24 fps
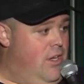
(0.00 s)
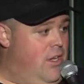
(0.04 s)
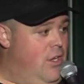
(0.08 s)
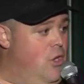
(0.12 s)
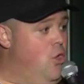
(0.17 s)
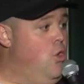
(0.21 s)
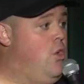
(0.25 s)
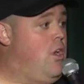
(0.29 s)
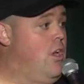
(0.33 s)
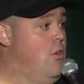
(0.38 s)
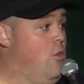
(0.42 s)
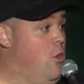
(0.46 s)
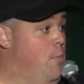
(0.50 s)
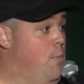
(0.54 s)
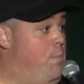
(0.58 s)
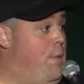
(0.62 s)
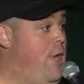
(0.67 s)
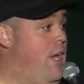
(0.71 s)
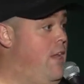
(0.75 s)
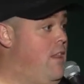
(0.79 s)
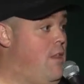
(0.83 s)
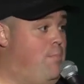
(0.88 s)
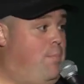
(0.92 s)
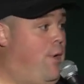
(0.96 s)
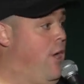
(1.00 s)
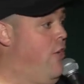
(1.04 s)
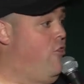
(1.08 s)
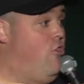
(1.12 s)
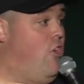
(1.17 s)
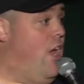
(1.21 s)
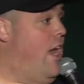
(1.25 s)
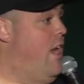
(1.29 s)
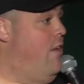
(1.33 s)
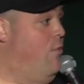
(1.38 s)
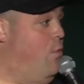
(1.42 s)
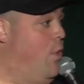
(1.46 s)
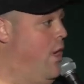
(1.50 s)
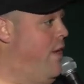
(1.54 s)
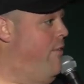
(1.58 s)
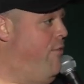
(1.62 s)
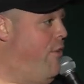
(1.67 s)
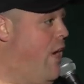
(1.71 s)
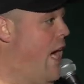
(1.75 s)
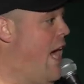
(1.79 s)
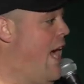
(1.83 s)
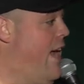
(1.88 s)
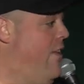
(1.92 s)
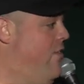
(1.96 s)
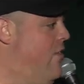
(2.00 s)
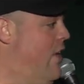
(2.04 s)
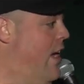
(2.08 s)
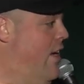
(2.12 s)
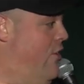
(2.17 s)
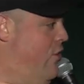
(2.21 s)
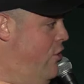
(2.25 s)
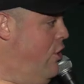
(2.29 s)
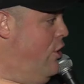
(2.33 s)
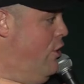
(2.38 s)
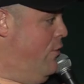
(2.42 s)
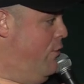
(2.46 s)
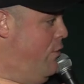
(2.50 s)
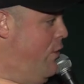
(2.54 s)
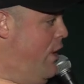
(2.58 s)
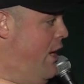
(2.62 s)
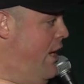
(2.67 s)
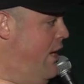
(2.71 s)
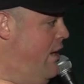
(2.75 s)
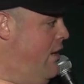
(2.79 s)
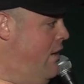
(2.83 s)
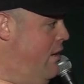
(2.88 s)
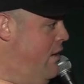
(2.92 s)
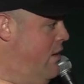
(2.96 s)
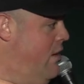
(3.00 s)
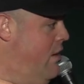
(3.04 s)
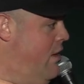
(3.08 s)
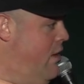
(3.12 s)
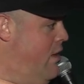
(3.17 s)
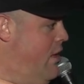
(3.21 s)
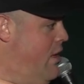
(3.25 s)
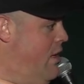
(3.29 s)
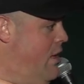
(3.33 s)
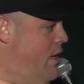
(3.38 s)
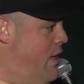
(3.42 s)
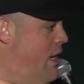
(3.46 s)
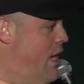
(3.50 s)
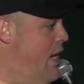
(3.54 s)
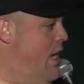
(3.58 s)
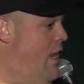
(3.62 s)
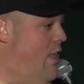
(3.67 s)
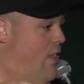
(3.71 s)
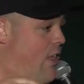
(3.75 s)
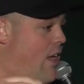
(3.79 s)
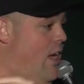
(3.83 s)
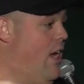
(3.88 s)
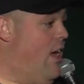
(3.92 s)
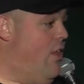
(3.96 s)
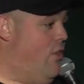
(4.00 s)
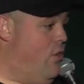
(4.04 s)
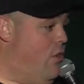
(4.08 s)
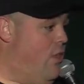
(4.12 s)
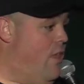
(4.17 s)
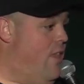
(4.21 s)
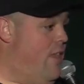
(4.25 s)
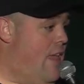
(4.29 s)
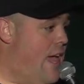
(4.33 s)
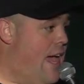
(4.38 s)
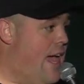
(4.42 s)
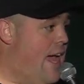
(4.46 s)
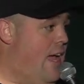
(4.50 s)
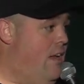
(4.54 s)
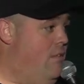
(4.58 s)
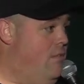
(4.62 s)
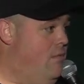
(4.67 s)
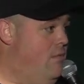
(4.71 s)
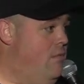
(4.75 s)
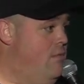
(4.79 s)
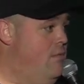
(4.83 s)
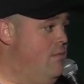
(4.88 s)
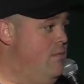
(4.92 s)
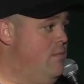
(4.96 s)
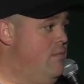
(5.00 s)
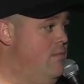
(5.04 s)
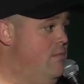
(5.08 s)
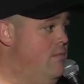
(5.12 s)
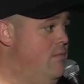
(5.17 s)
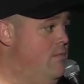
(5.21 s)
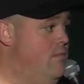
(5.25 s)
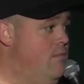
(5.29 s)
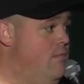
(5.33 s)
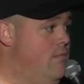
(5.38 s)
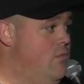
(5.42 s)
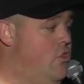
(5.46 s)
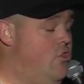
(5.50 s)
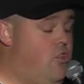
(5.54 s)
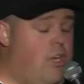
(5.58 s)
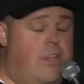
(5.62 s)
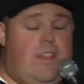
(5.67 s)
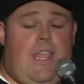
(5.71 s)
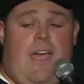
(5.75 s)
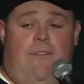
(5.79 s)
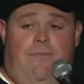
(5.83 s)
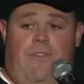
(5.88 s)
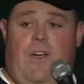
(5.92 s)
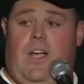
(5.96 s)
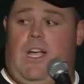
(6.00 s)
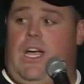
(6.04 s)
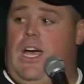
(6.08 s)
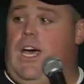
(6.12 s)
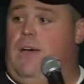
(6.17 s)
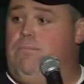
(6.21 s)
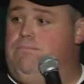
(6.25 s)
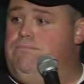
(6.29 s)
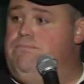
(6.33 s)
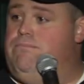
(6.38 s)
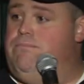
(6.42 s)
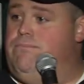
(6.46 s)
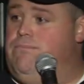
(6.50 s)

You can repeat the punchline of whatever I say to your friend. Anything other than that, shut that fuck up.